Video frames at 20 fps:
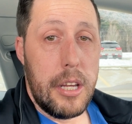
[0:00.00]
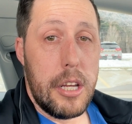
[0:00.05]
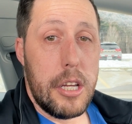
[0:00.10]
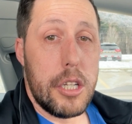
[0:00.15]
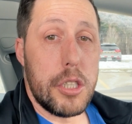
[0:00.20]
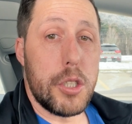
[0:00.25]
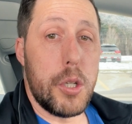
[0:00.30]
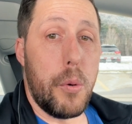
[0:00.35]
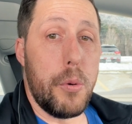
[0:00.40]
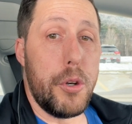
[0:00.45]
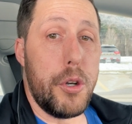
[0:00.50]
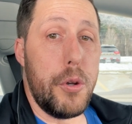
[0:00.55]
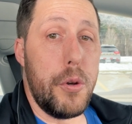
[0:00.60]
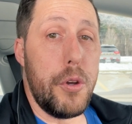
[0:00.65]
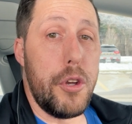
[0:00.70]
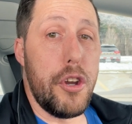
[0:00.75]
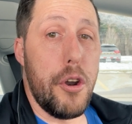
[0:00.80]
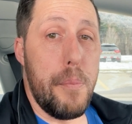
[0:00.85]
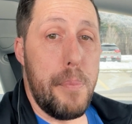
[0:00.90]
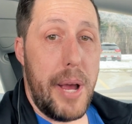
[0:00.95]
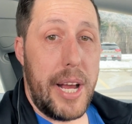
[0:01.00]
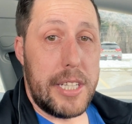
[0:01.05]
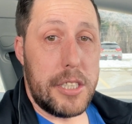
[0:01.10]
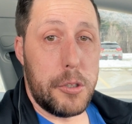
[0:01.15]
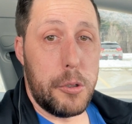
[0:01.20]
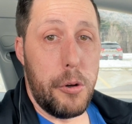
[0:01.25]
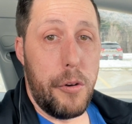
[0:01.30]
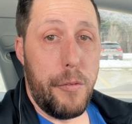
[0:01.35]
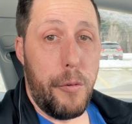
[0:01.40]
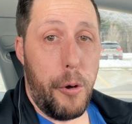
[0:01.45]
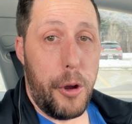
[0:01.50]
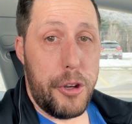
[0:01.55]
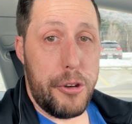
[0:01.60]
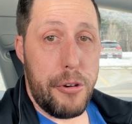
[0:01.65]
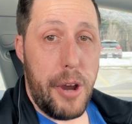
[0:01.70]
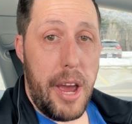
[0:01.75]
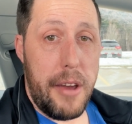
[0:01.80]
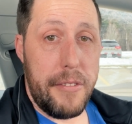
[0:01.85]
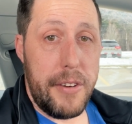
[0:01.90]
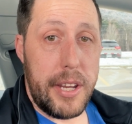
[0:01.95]
So do your best to avoid
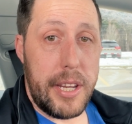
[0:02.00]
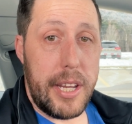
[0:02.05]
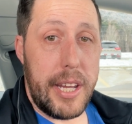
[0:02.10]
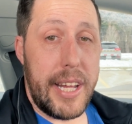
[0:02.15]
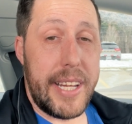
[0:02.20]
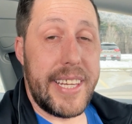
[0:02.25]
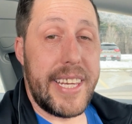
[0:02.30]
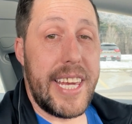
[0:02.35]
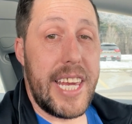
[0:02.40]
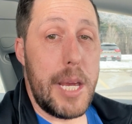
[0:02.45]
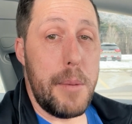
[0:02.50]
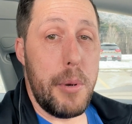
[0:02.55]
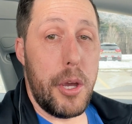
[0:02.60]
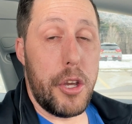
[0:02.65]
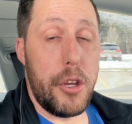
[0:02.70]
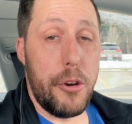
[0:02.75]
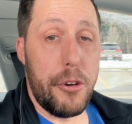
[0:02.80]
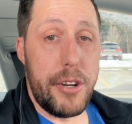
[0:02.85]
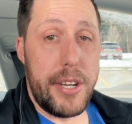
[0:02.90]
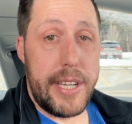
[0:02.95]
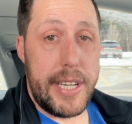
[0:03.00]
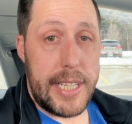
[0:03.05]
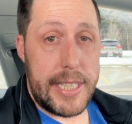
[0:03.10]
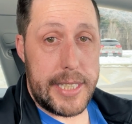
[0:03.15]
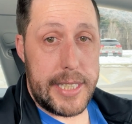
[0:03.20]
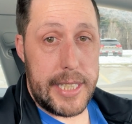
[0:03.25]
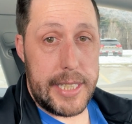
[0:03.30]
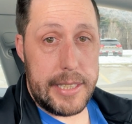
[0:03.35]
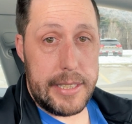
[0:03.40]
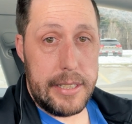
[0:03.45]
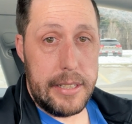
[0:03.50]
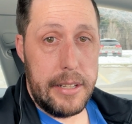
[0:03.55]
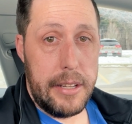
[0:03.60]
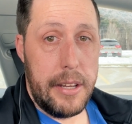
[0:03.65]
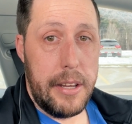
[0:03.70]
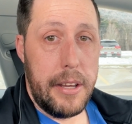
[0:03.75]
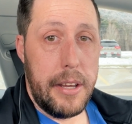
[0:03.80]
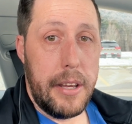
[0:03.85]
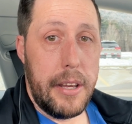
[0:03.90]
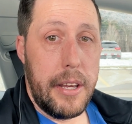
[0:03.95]
traffic and keep your distance.
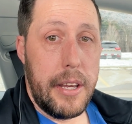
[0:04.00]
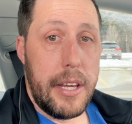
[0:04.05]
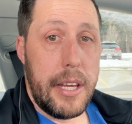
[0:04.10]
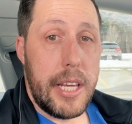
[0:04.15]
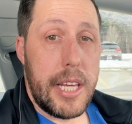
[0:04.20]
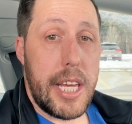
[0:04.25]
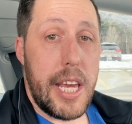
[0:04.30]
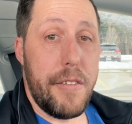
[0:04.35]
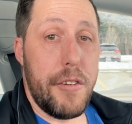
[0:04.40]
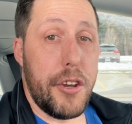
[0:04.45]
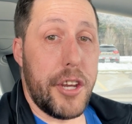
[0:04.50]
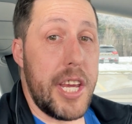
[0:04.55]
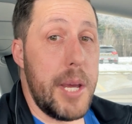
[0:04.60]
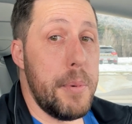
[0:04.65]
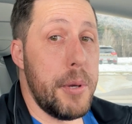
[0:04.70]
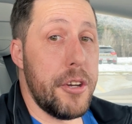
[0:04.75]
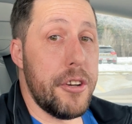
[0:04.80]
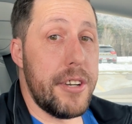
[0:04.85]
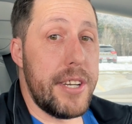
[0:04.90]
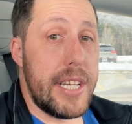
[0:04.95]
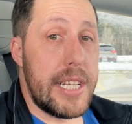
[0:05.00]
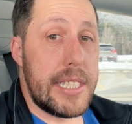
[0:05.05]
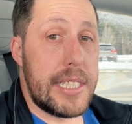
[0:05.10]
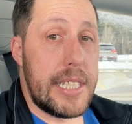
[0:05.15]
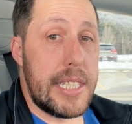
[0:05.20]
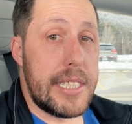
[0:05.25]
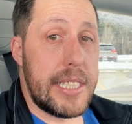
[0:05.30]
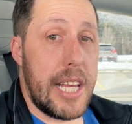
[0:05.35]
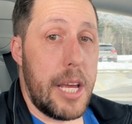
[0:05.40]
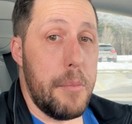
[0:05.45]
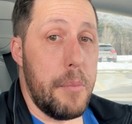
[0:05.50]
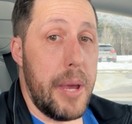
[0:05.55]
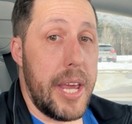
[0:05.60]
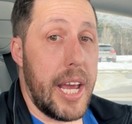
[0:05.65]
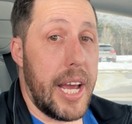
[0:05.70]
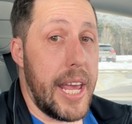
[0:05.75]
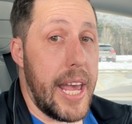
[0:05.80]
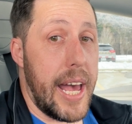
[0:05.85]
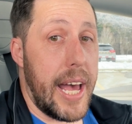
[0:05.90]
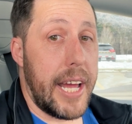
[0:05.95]
If you're keeping your distance, and may
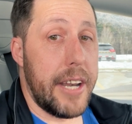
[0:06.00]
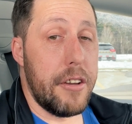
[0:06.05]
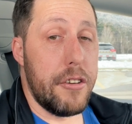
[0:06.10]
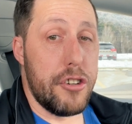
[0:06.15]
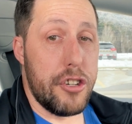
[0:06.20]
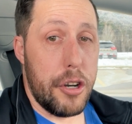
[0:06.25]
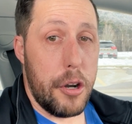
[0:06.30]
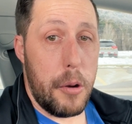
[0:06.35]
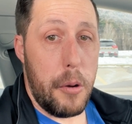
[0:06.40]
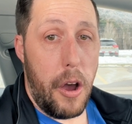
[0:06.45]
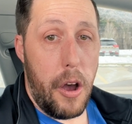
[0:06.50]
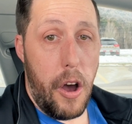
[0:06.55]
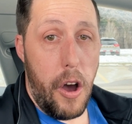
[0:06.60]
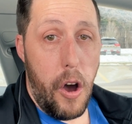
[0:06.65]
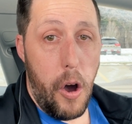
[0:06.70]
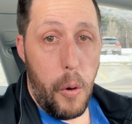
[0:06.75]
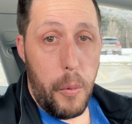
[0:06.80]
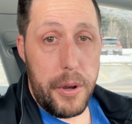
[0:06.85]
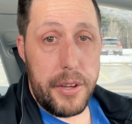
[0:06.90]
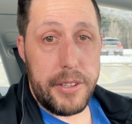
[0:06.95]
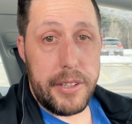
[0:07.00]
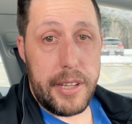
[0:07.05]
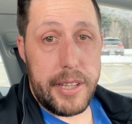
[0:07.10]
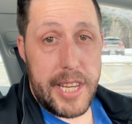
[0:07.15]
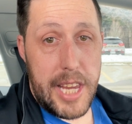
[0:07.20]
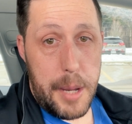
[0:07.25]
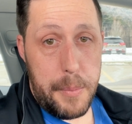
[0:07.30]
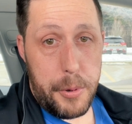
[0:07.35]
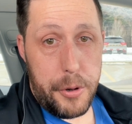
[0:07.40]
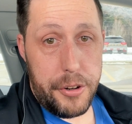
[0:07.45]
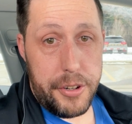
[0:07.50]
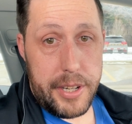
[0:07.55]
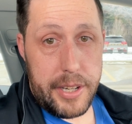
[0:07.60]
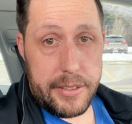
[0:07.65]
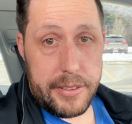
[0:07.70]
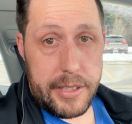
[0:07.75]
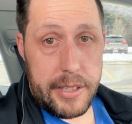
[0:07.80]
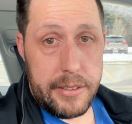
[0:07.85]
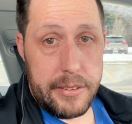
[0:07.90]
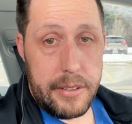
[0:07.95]
I add, you should always keep your
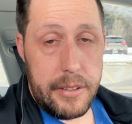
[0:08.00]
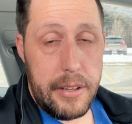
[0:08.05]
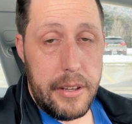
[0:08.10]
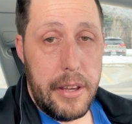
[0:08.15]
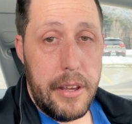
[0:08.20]
distance.